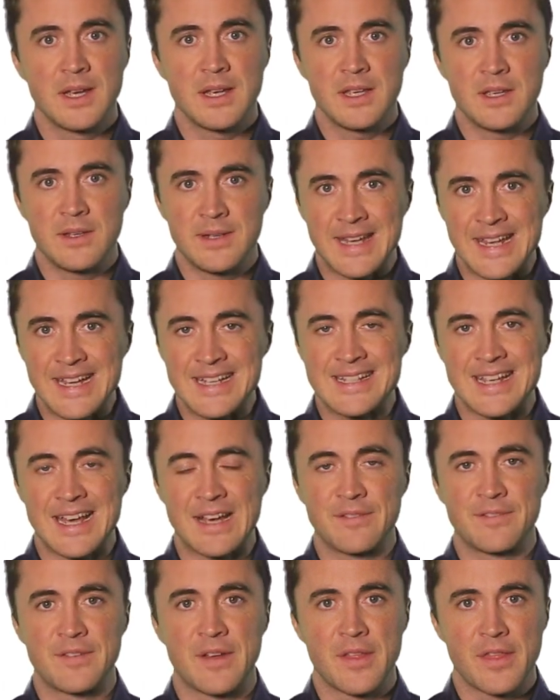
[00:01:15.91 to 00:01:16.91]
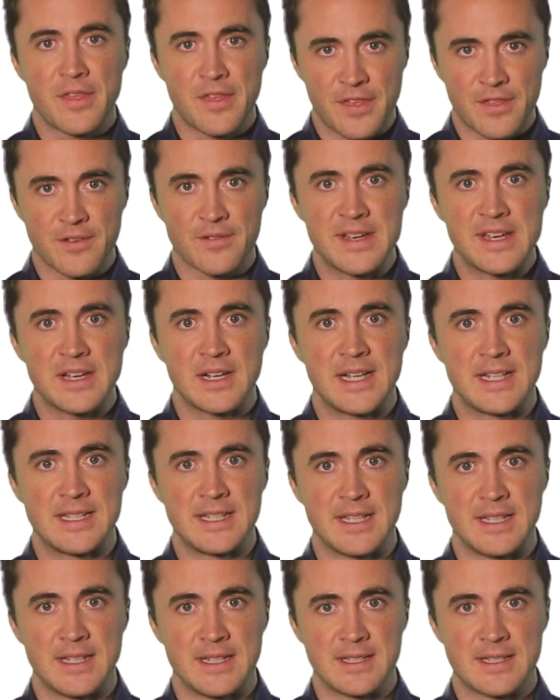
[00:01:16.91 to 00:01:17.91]
you need to have 3
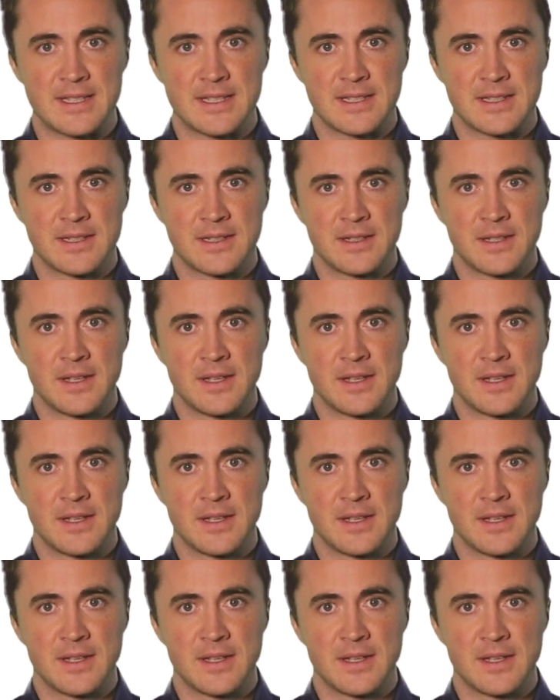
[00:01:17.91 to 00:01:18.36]
ideas.